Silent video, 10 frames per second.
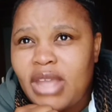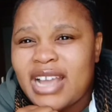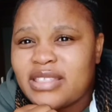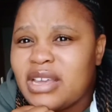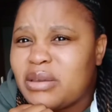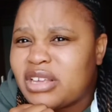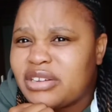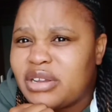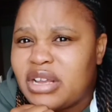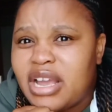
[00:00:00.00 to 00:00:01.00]
I think
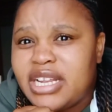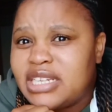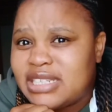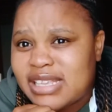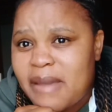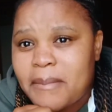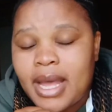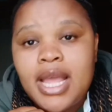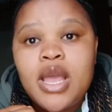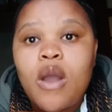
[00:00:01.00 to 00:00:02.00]
early
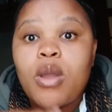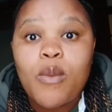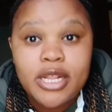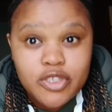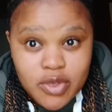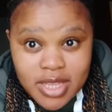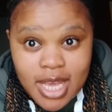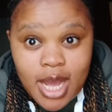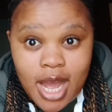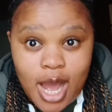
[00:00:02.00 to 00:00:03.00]
December, we went to their
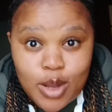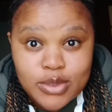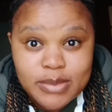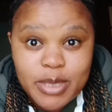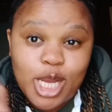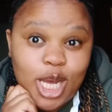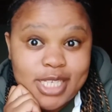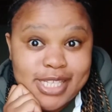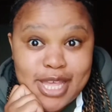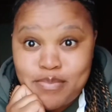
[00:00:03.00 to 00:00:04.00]
house
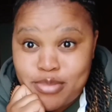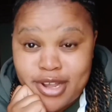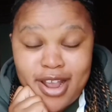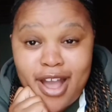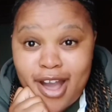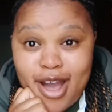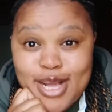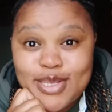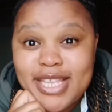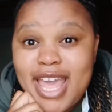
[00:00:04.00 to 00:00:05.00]
because they bought a
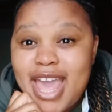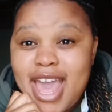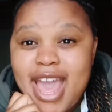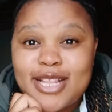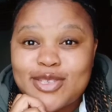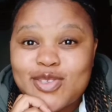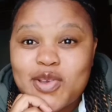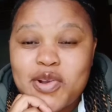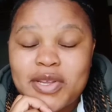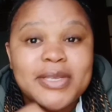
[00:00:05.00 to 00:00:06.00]
house. And
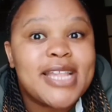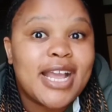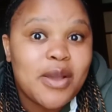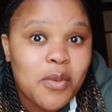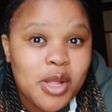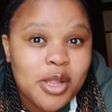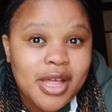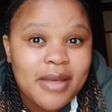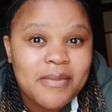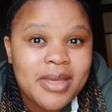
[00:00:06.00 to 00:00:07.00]
so it was like a
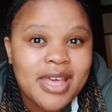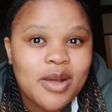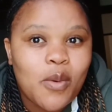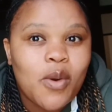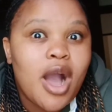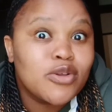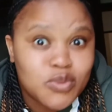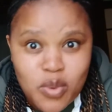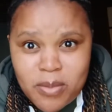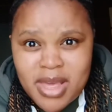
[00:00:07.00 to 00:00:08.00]
welcoming or
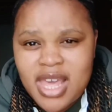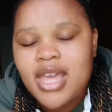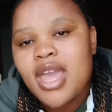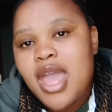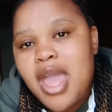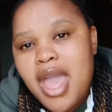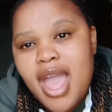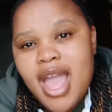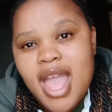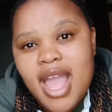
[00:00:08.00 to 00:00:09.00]
housewarming.
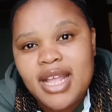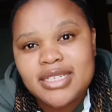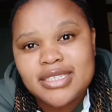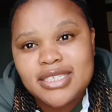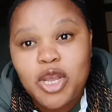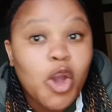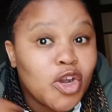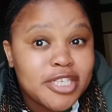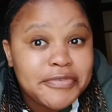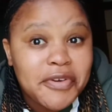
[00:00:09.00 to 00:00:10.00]
And she
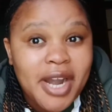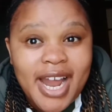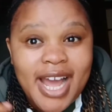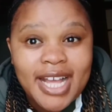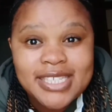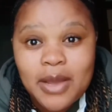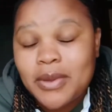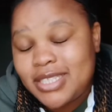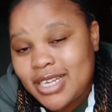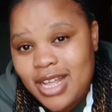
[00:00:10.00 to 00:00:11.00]
cooked for us. I
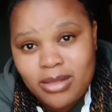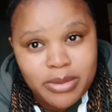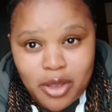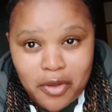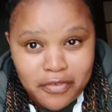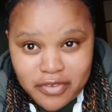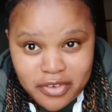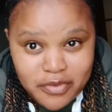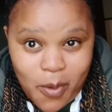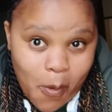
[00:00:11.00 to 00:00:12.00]
went and helped her,
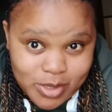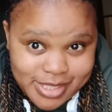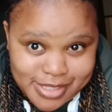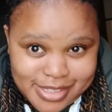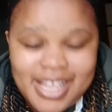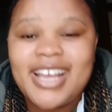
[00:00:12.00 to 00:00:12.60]
of course.